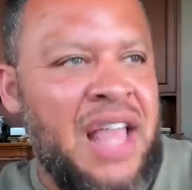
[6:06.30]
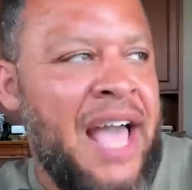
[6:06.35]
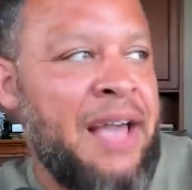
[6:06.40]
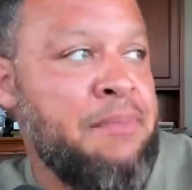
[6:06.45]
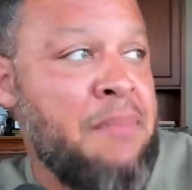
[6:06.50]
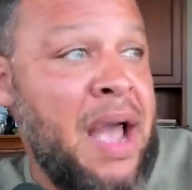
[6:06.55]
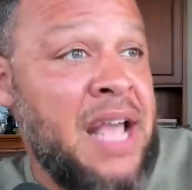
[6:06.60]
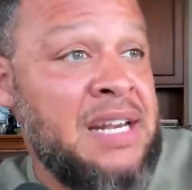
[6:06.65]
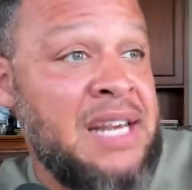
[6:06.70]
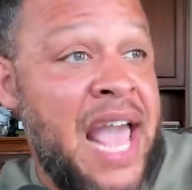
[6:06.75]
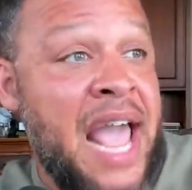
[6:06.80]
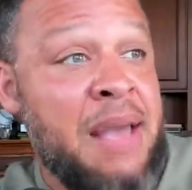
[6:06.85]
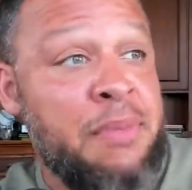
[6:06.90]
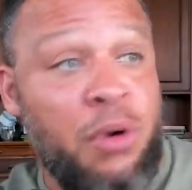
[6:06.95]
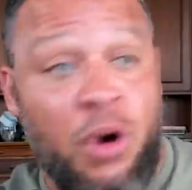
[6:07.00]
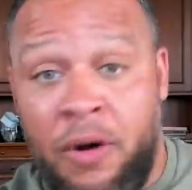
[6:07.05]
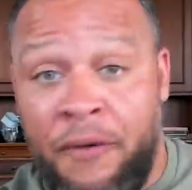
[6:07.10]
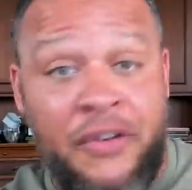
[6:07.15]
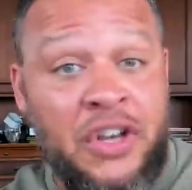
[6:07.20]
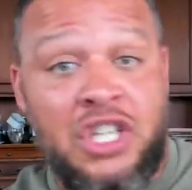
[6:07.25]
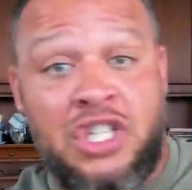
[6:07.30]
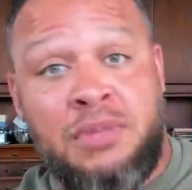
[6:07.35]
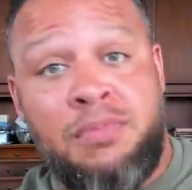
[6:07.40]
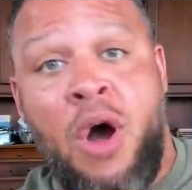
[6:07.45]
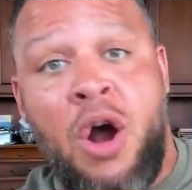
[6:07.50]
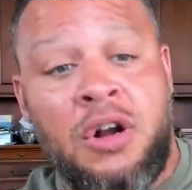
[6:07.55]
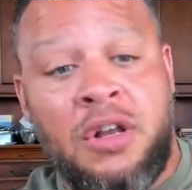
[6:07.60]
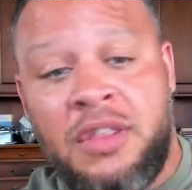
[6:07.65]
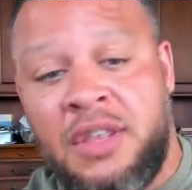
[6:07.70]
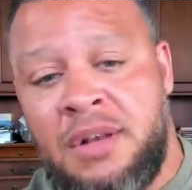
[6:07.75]
like my neighbor, if he's
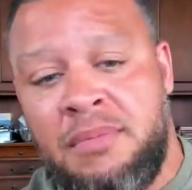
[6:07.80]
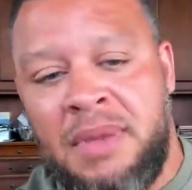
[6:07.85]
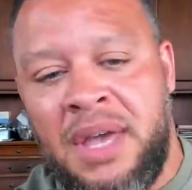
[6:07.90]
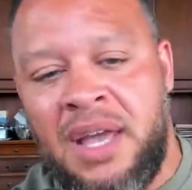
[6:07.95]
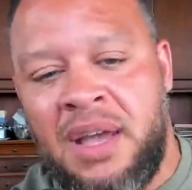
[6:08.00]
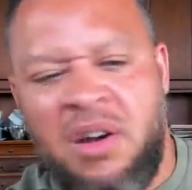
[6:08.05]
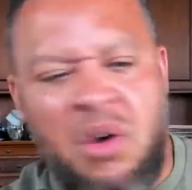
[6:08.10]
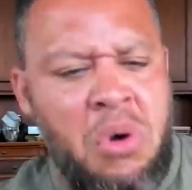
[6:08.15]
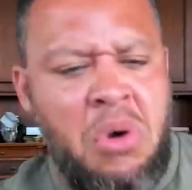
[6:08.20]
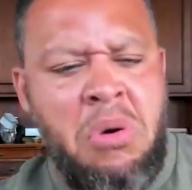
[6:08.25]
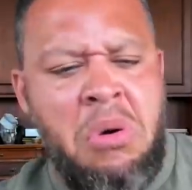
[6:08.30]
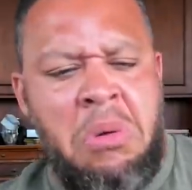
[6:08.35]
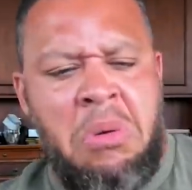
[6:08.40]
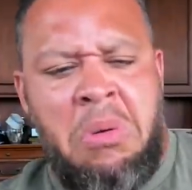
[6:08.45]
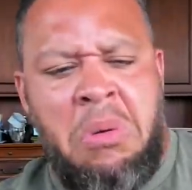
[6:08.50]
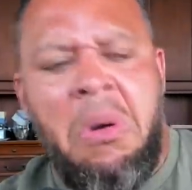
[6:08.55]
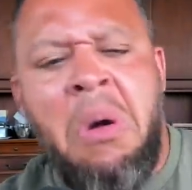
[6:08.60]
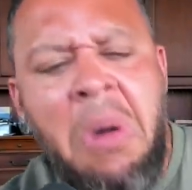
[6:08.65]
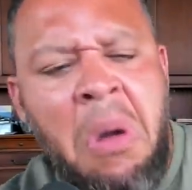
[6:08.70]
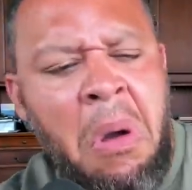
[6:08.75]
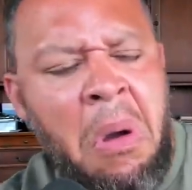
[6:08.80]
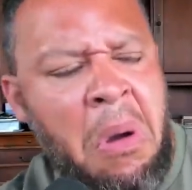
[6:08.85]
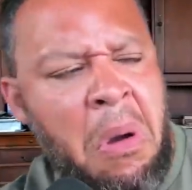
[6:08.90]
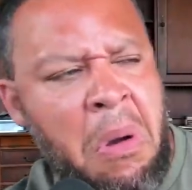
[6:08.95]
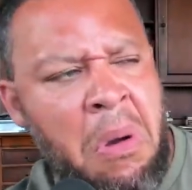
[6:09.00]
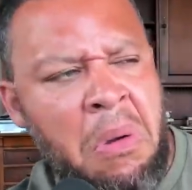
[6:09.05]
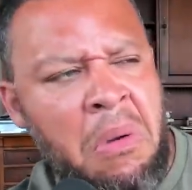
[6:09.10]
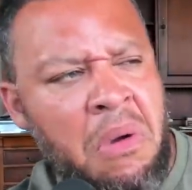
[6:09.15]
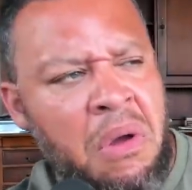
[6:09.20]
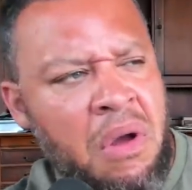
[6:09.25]
smarter than me,
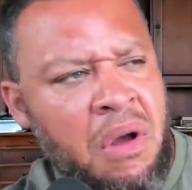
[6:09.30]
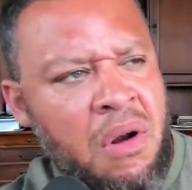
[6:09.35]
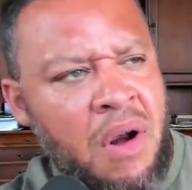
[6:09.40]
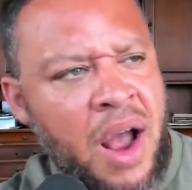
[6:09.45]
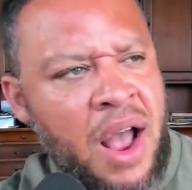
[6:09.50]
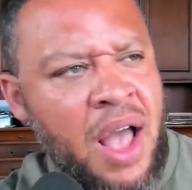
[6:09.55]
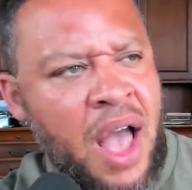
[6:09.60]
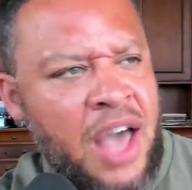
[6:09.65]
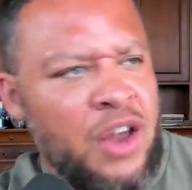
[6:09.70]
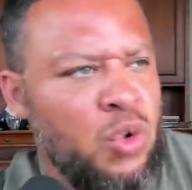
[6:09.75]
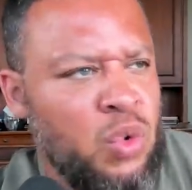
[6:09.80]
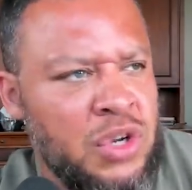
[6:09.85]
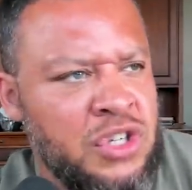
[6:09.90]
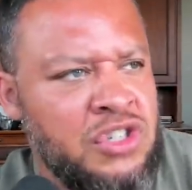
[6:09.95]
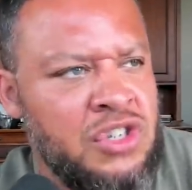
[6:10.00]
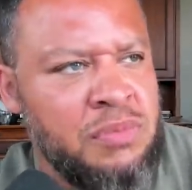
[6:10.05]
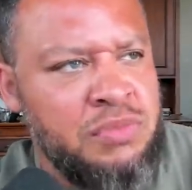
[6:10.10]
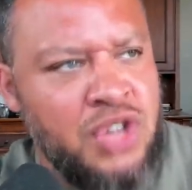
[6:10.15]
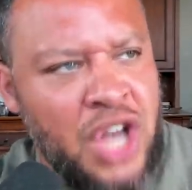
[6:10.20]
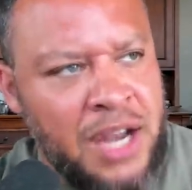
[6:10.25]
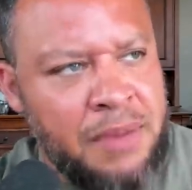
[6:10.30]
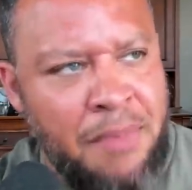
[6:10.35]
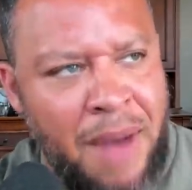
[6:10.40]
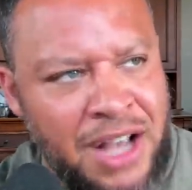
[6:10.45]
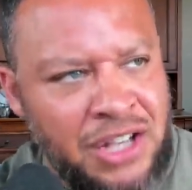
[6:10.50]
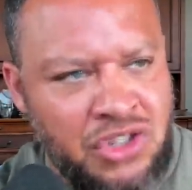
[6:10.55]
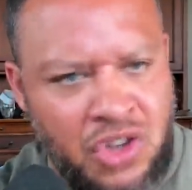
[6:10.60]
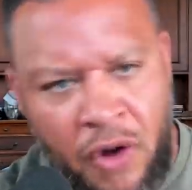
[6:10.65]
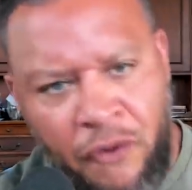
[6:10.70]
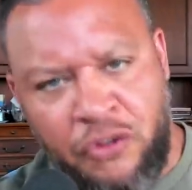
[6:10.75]
right? I don't want to subject
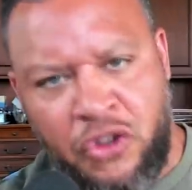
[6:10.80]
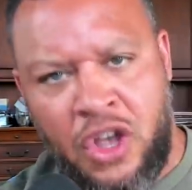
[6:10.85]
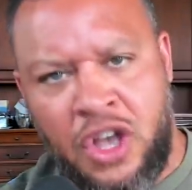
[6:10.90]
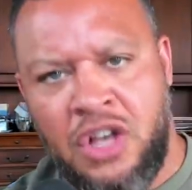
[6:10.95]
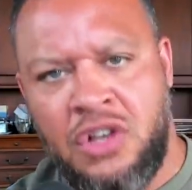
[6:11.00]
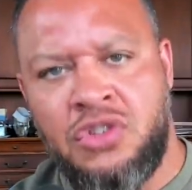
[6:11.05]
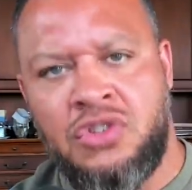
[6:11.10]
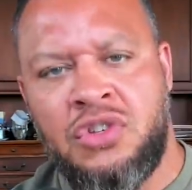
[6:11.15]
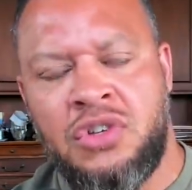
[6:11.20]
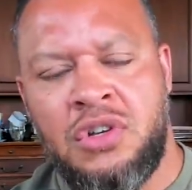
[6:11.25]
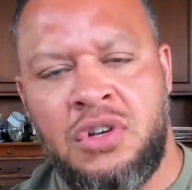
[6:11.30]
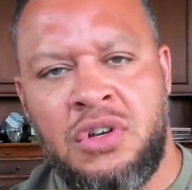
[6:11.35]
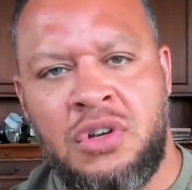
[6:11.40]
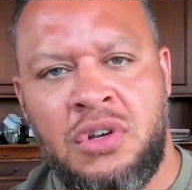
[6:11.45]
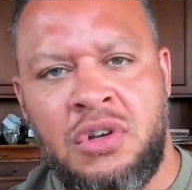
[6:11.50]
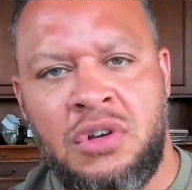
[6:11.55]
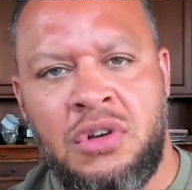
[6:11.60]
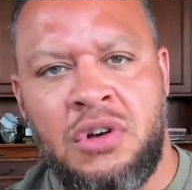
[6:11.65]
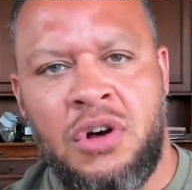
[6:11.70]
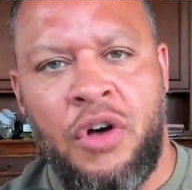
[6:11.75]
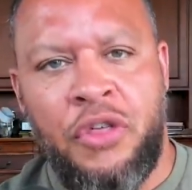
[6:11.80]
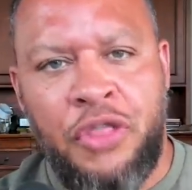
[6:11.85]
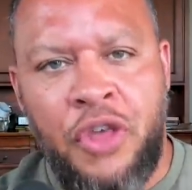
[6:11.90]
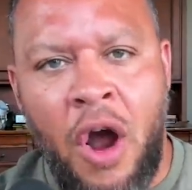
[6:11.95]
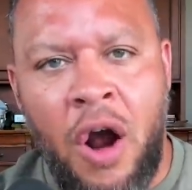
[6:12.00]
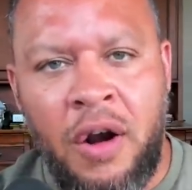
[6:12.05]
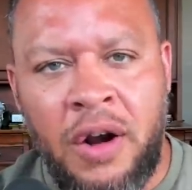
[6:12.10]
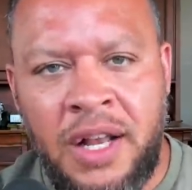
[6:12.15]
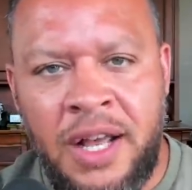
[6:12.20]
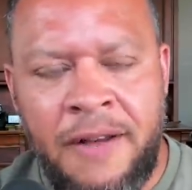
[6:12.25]
myself to his
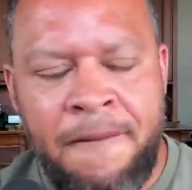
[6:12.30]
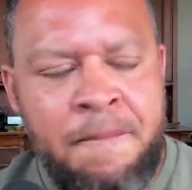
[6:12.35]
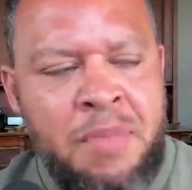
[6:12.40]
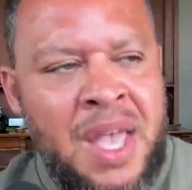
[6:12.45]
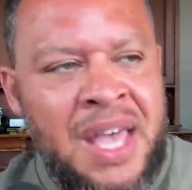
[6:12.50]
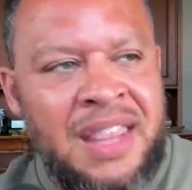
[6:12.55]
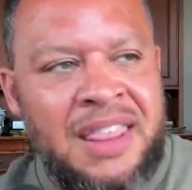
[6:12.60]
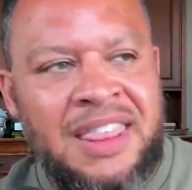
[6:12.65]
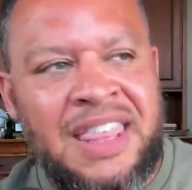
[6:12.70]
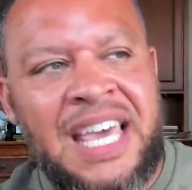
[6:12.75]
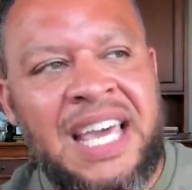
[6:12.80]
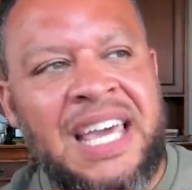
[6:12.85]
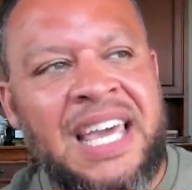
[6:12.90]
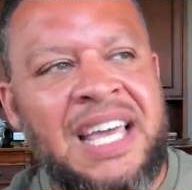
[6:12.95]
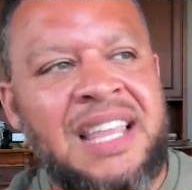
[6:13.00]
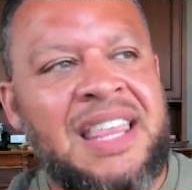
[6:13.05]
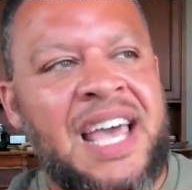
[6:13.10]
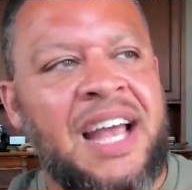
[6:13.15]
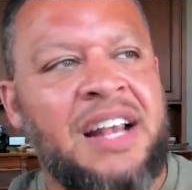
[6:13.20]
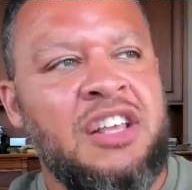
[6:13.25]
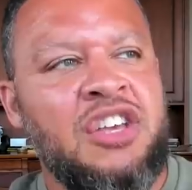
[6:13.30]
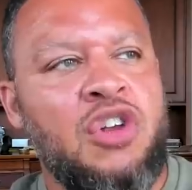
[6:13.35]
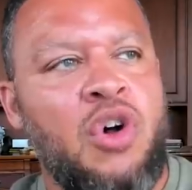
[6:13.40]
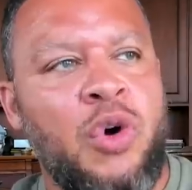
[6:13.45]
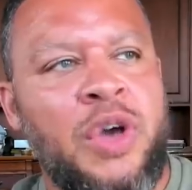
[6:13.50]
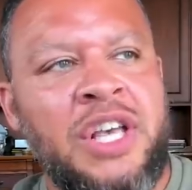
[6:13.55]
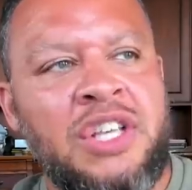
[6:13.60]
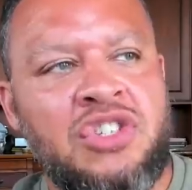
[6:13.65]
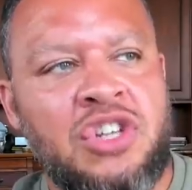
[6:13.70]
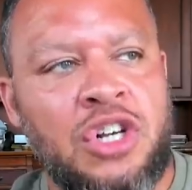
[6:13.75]
authority, thinking that, you know,
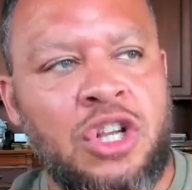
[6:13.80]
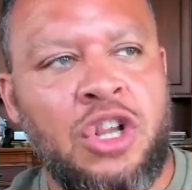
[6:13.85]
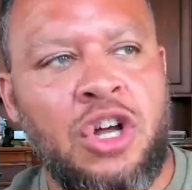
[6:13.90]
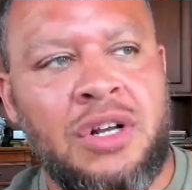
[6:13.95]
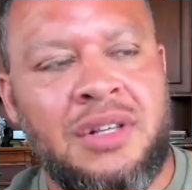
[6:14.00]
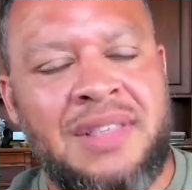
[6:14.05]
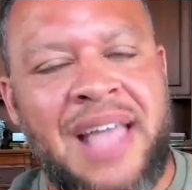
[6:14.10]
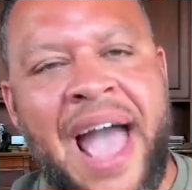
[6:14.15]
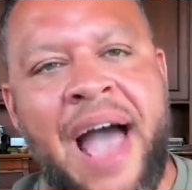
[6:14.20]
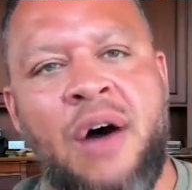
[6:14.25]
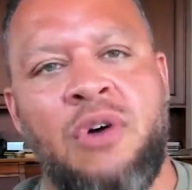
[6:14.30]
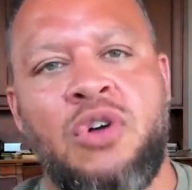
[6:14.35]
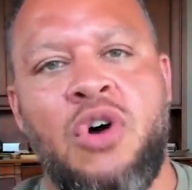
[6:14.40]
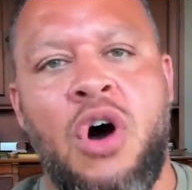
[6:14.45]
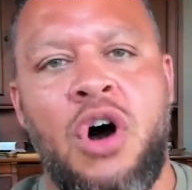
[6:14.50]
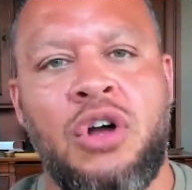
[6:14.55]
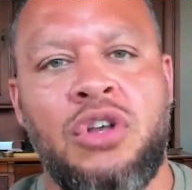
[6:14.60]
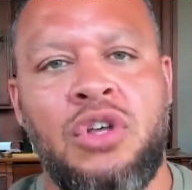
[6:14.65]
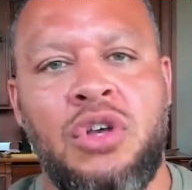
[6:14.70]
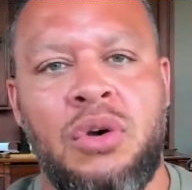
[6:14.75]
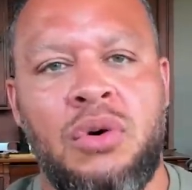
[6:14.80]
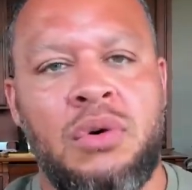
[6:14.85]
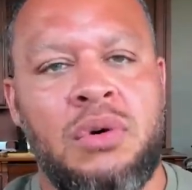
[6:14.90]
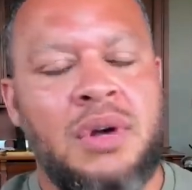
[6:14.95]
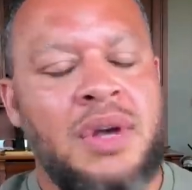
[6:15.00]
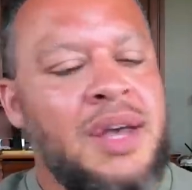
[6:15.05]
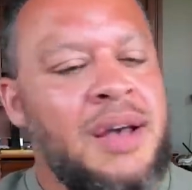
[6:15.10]
he's going to look down on you.